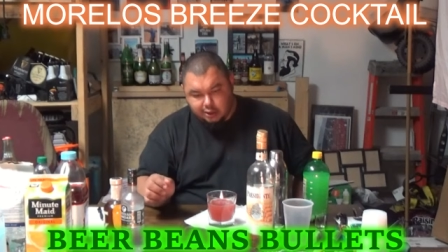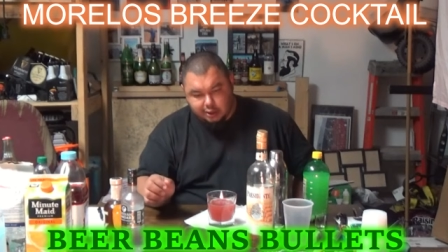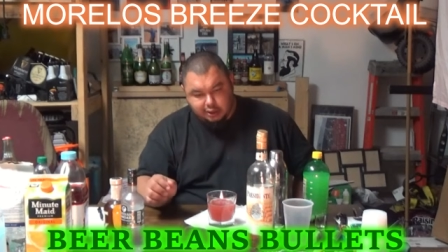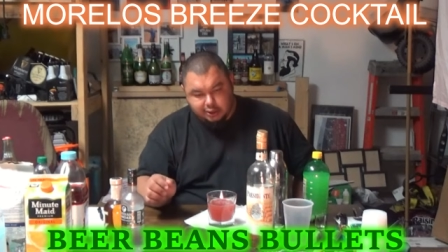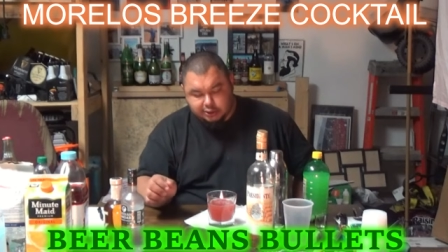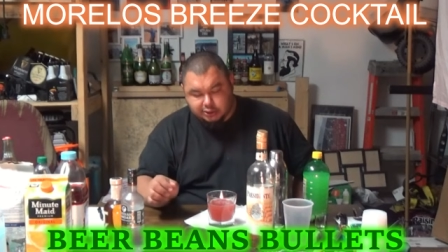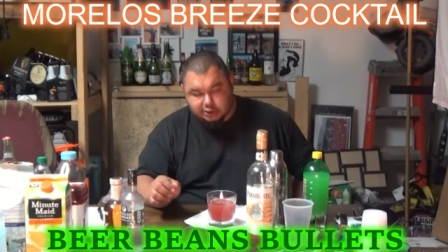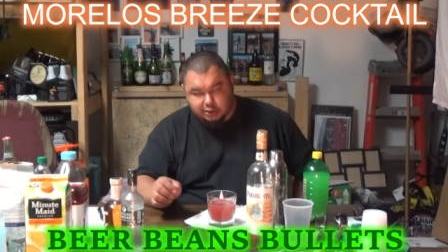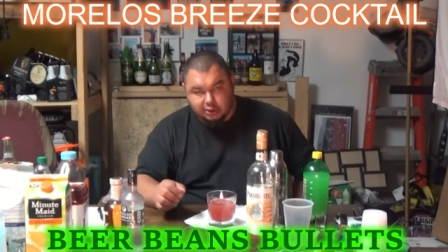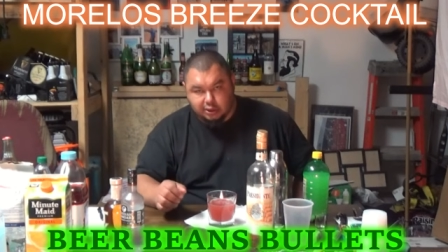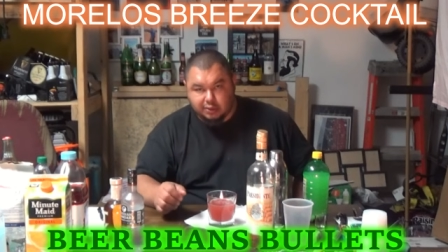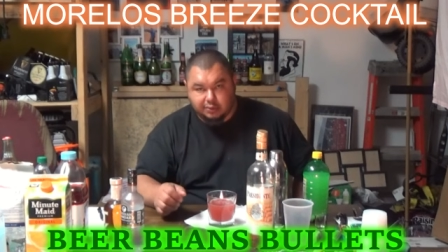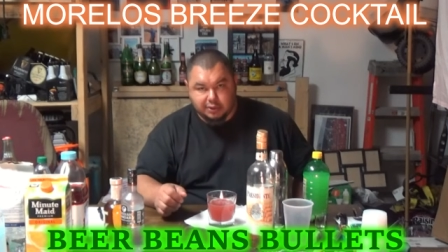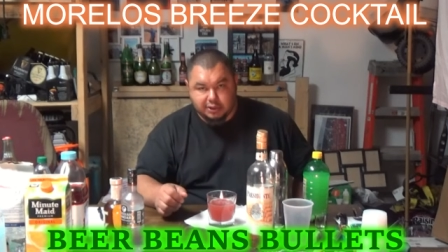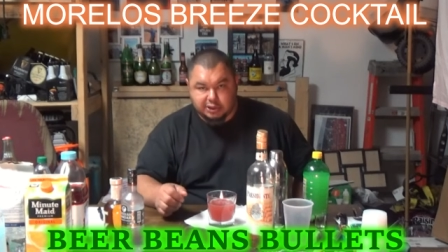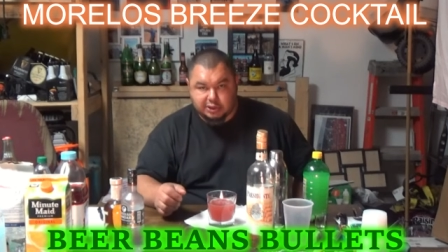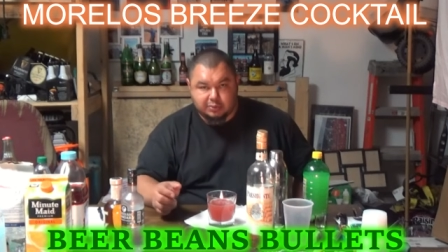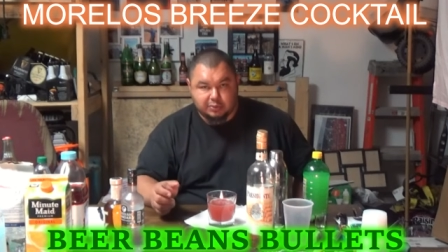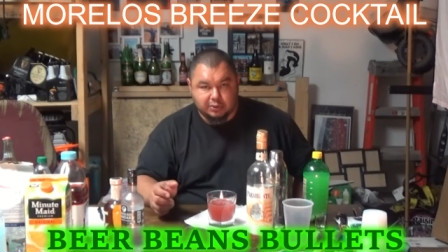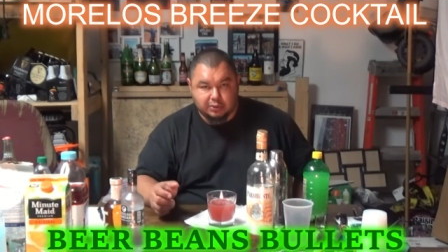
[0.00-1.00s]
You stir it up with a
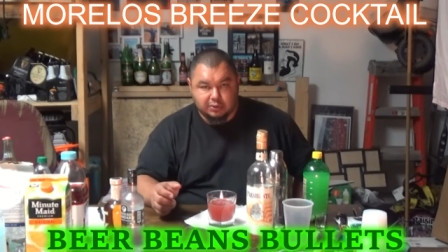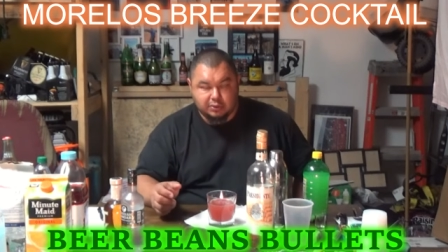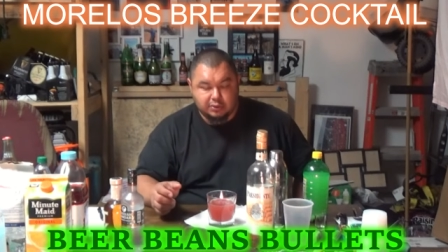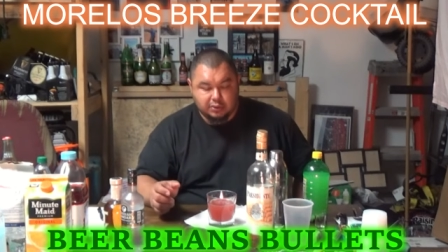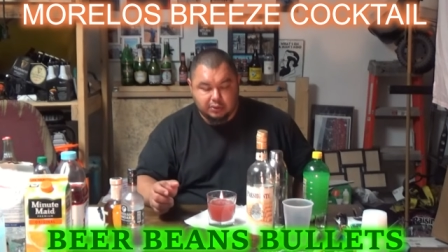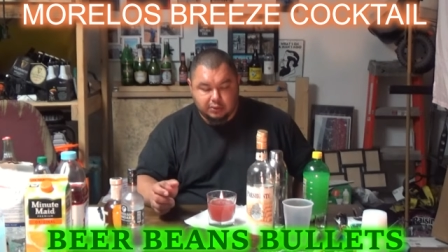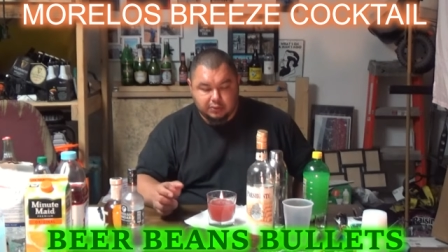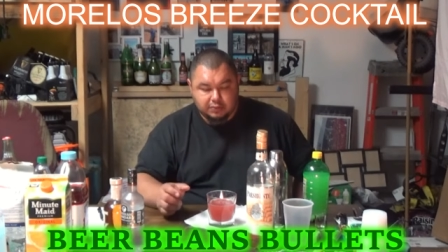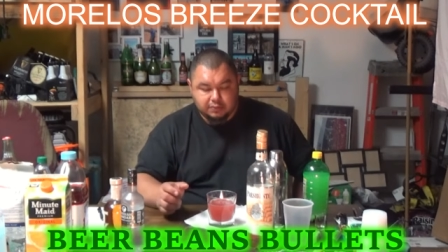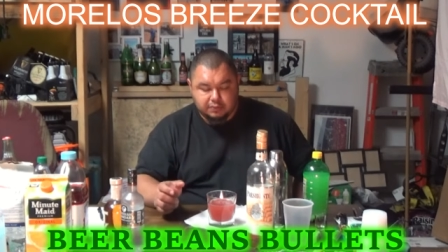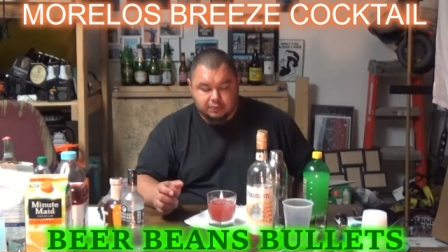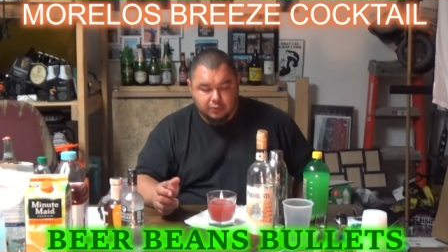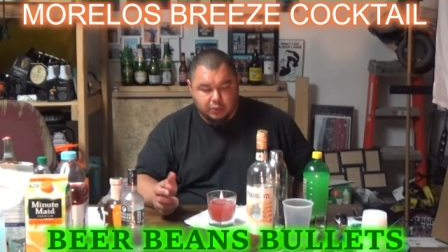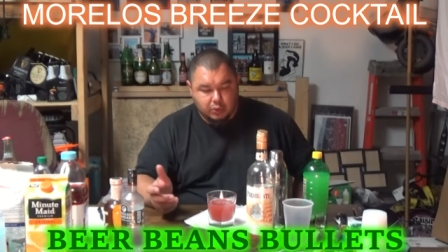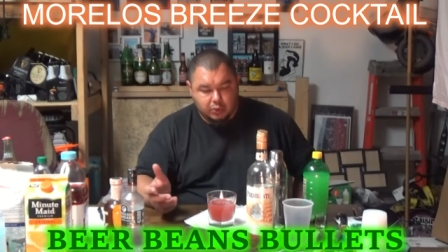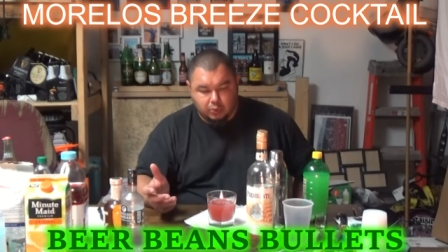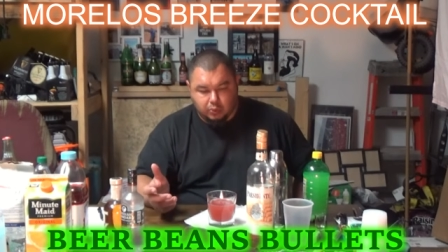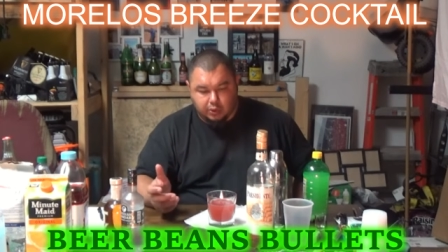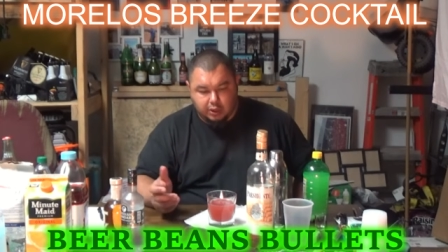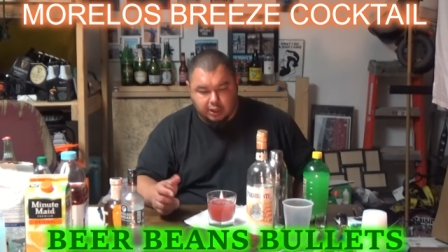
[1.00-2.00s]
spoon,
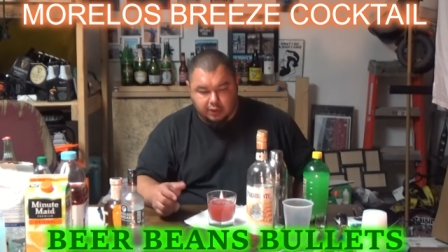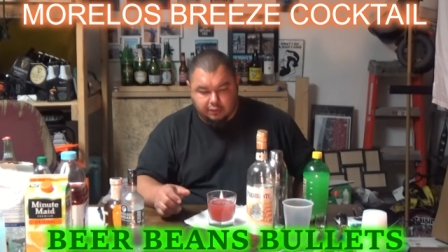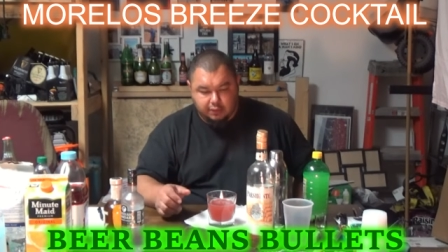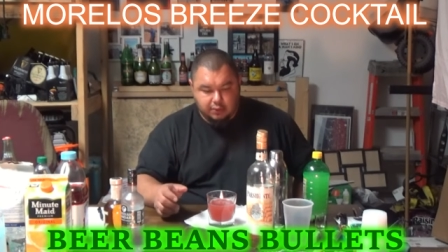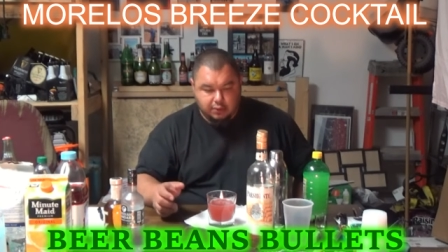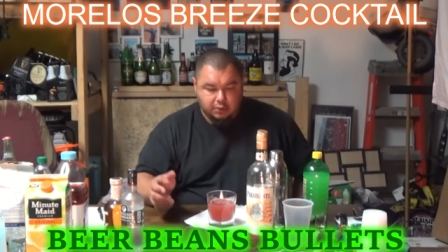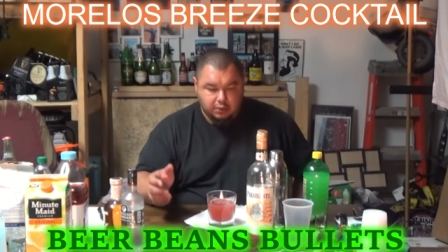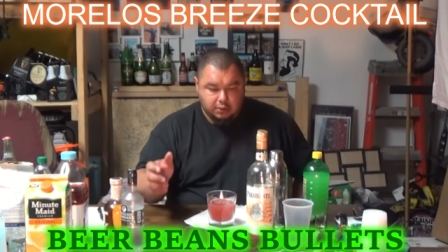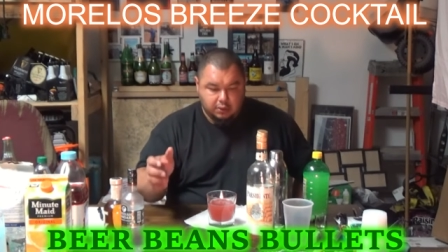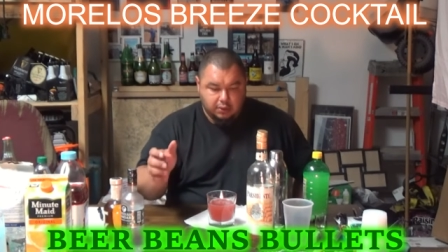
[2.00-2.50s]
whatever.